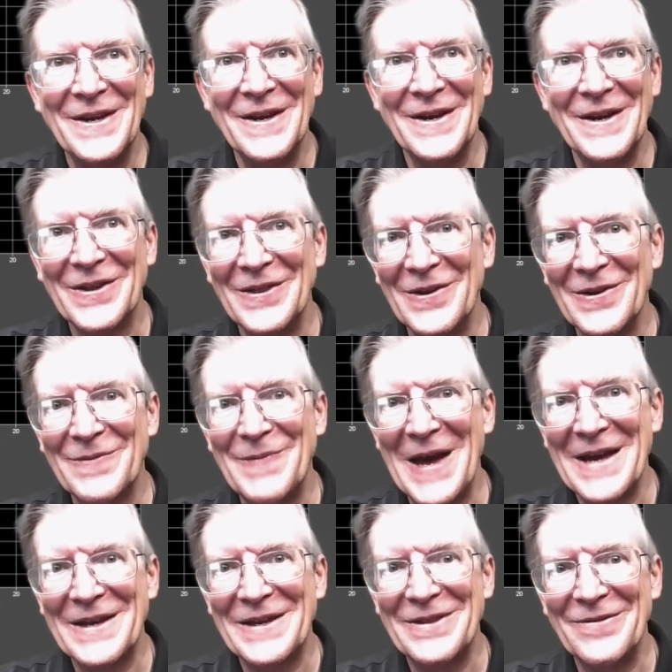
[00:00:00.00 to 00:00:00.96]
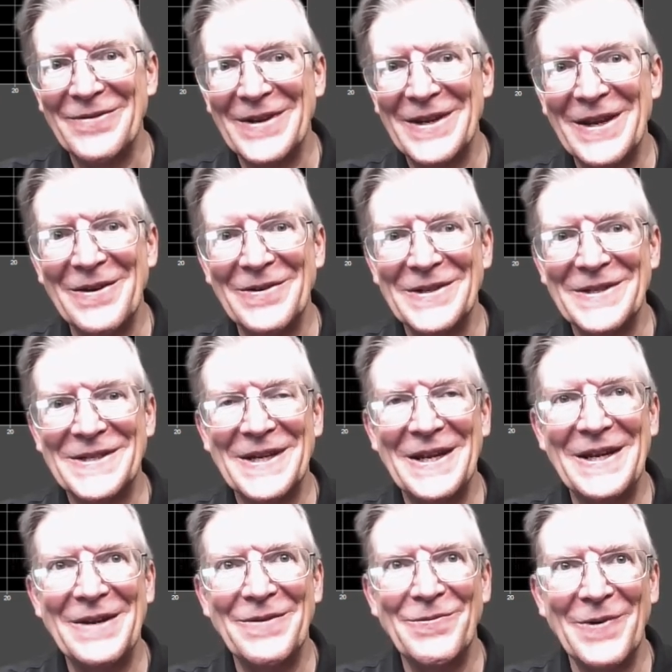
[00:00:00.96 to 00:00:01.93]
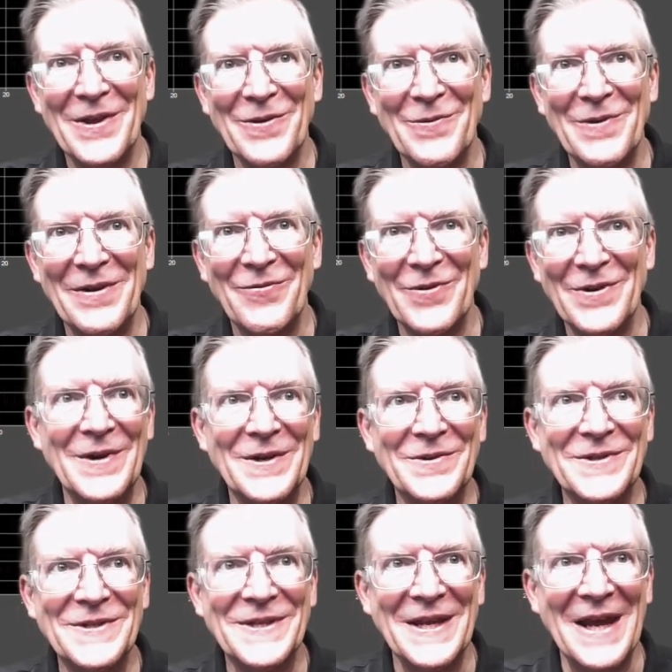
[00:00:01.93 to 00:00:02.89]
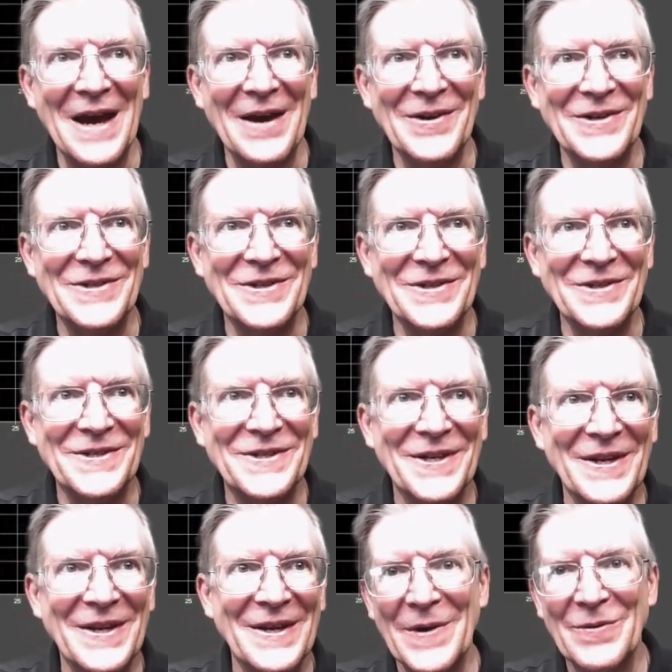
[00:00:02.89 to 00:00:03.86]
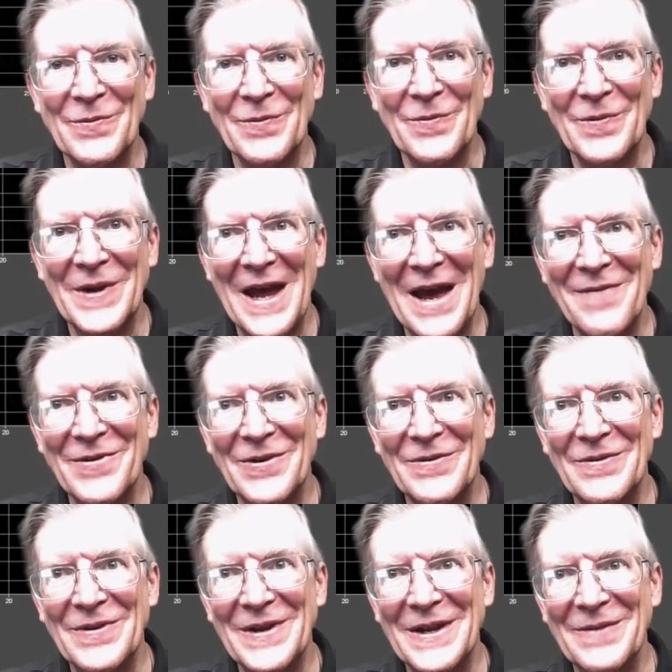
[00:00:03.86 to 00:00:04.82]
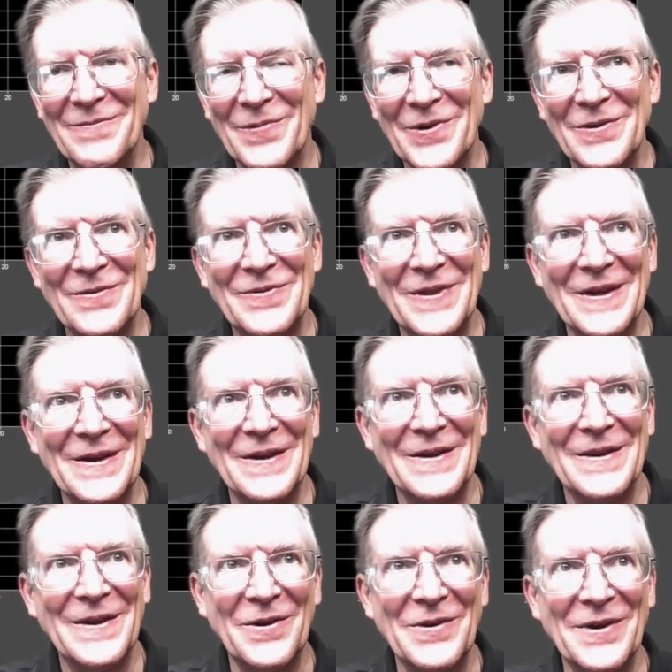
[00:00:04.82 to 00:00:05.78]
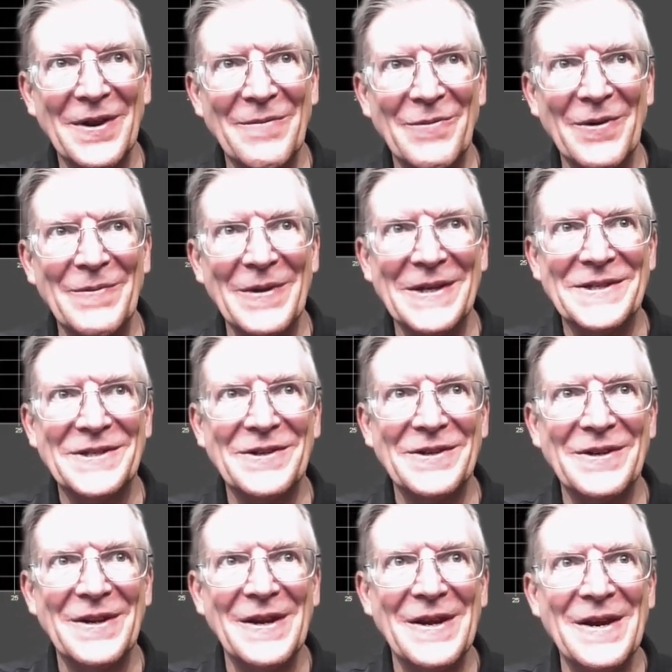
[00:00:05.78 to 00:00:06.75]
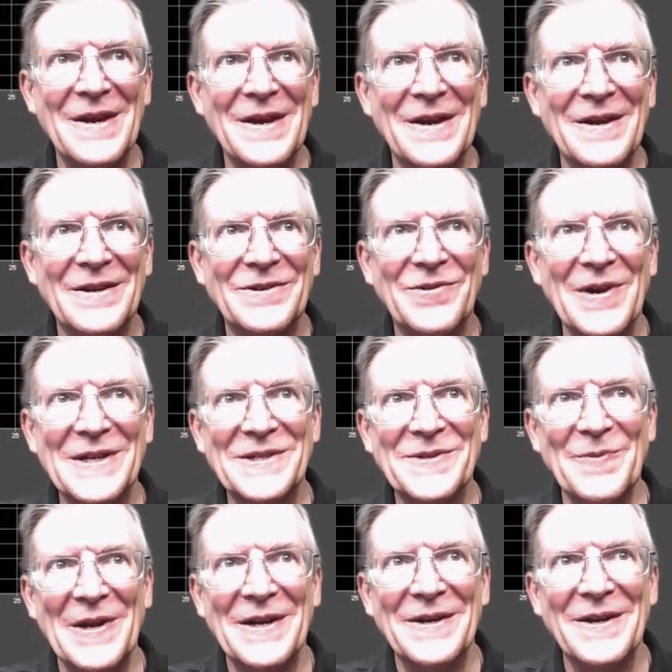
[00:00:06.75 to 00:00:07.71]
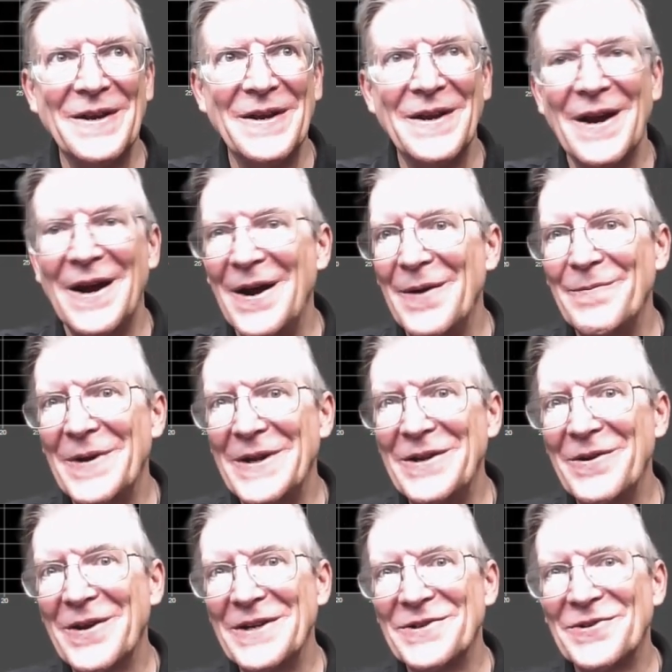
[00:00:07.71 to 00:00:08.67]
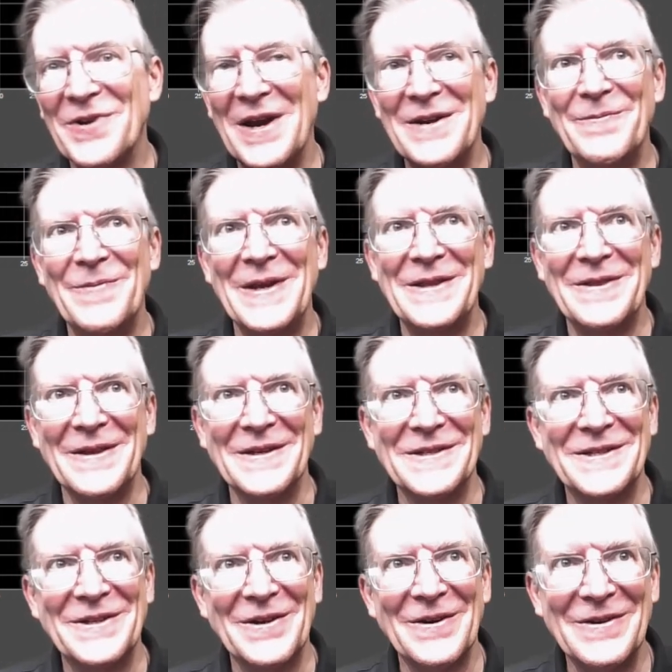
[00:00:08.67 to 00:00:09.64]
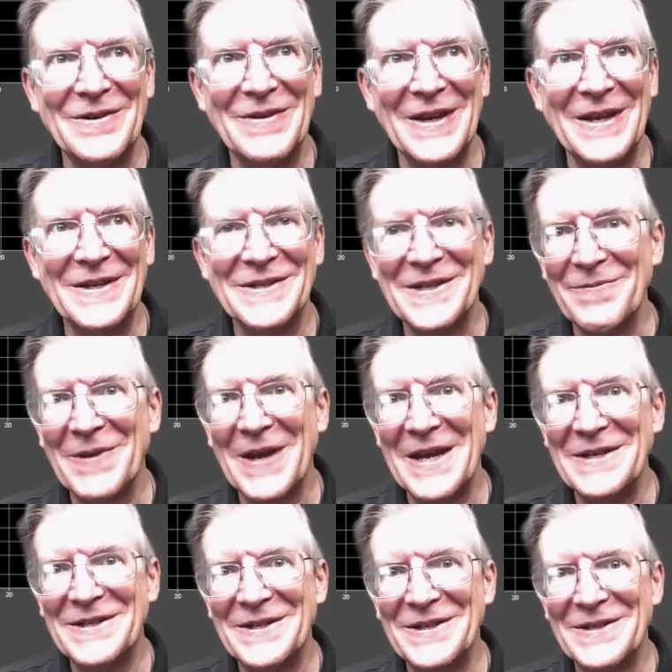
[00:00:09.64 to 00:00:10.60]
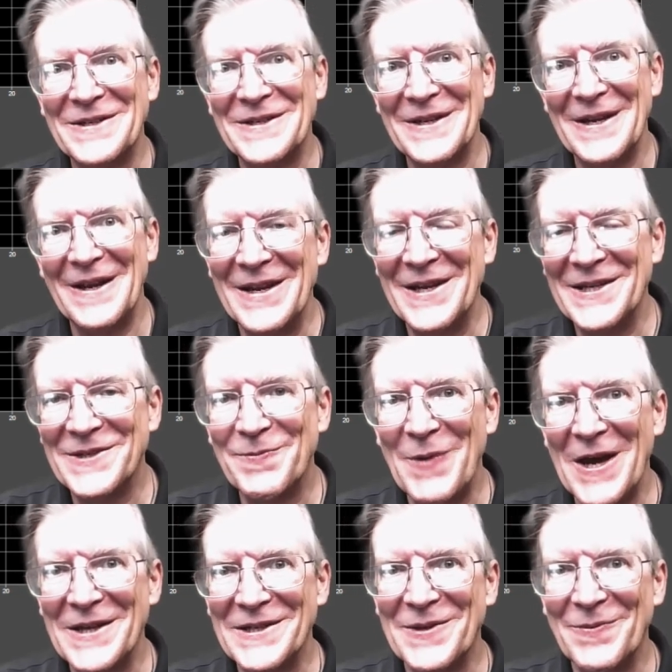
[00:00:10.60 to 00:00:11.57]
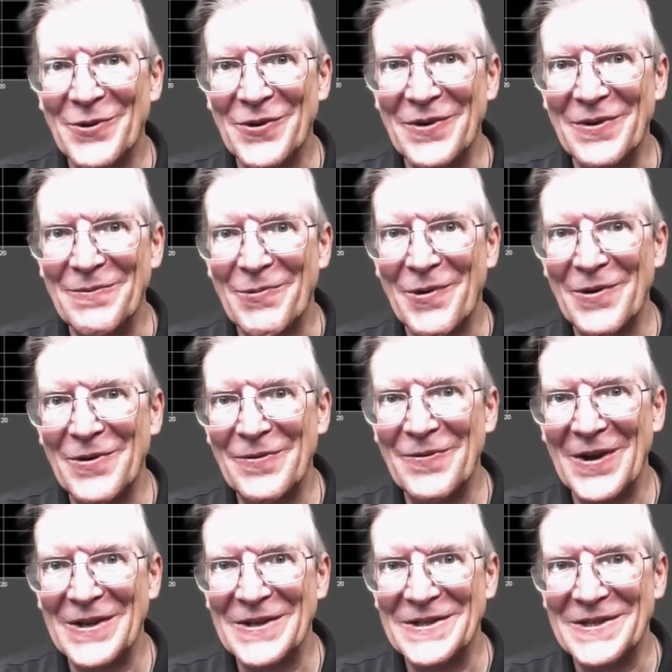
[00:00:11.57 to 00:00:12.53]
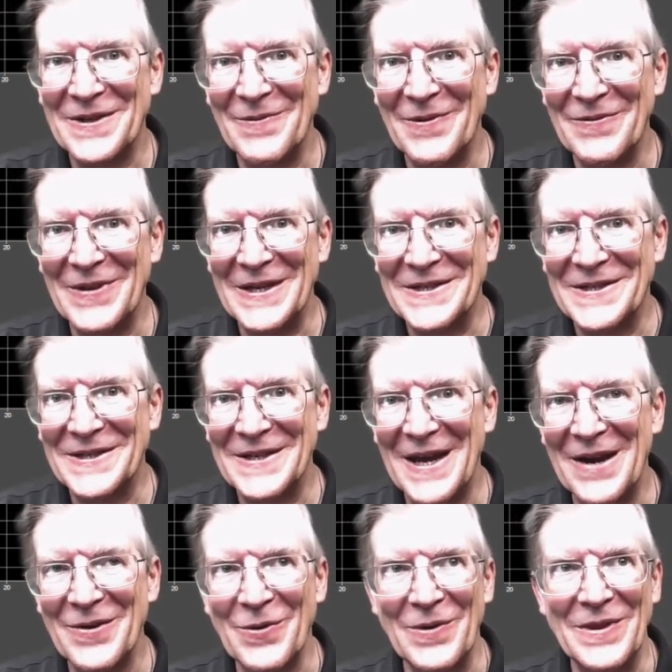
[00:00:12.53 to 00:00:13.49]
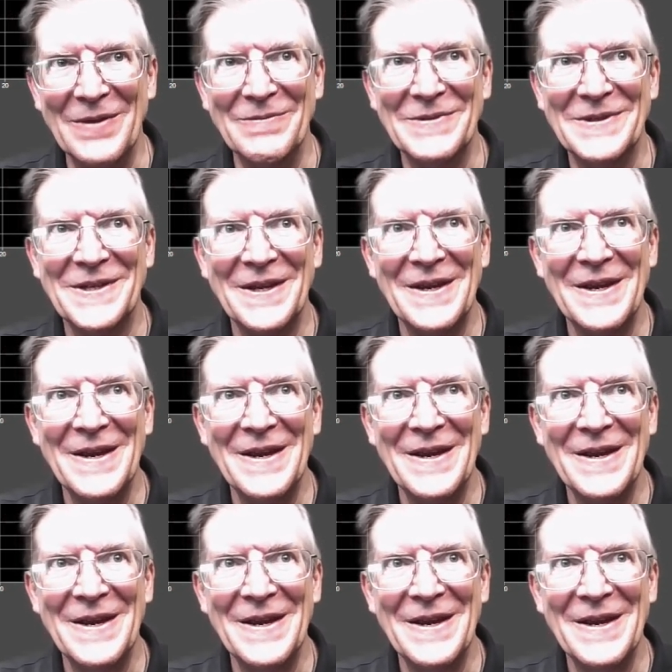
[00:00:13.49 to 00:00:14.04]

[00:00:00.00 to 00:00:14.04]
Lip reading: You can look back at the video and see whether we've reduced the outages, but we haven't improved the total number of bits transmitted. but you can try to beat this. And in some cases, it is possible to improve on some of these algorithms.